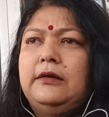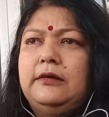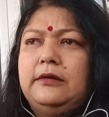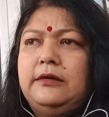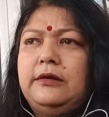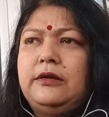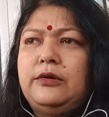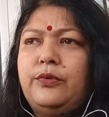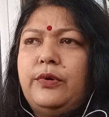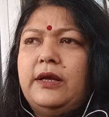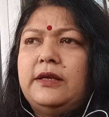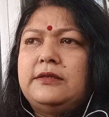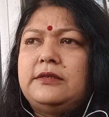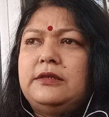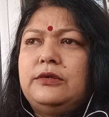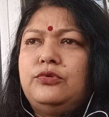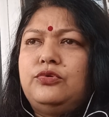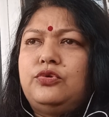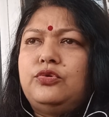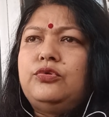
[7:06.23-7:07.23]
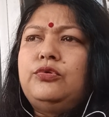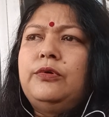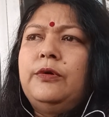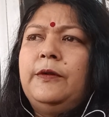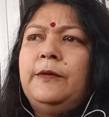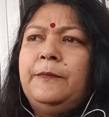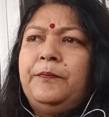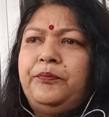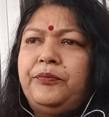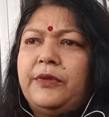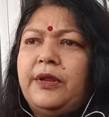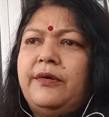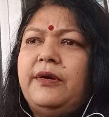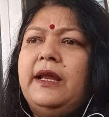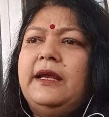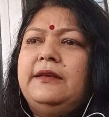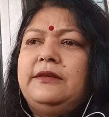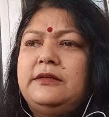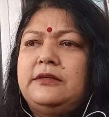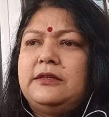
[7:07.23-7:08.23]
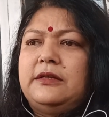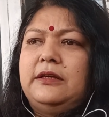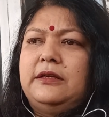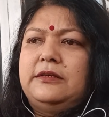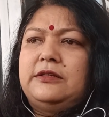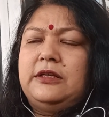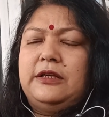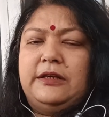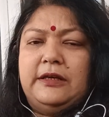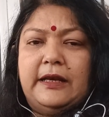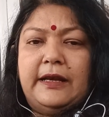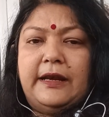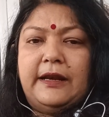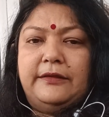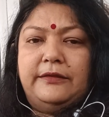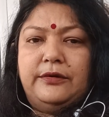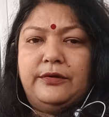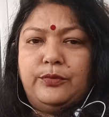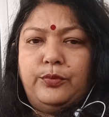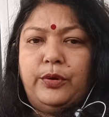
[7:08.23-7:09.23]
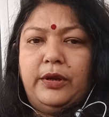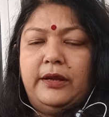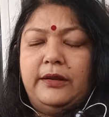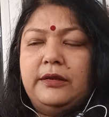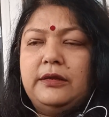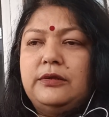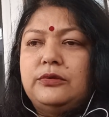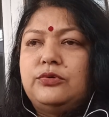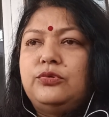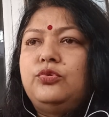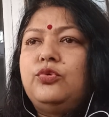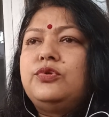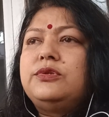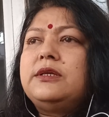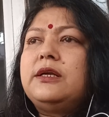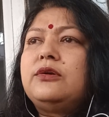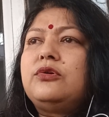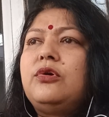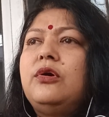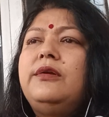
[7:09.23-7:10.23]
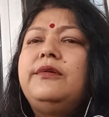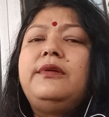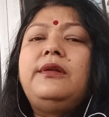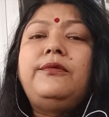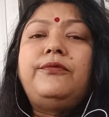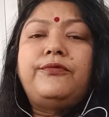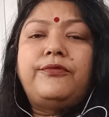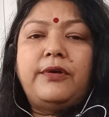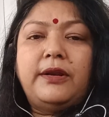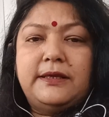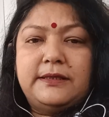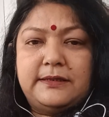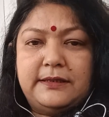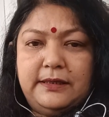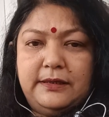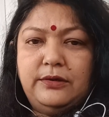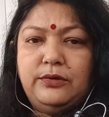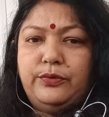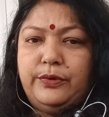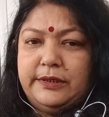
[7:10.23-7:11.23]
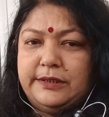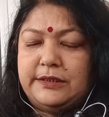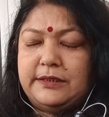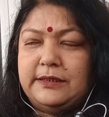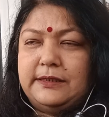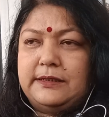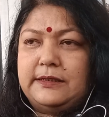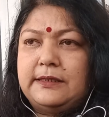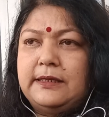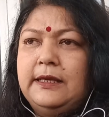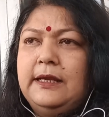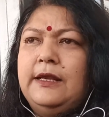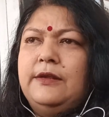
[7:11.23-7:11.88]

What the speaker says: requires you to write it in another way. Yeah, so those are called rephrasing questions.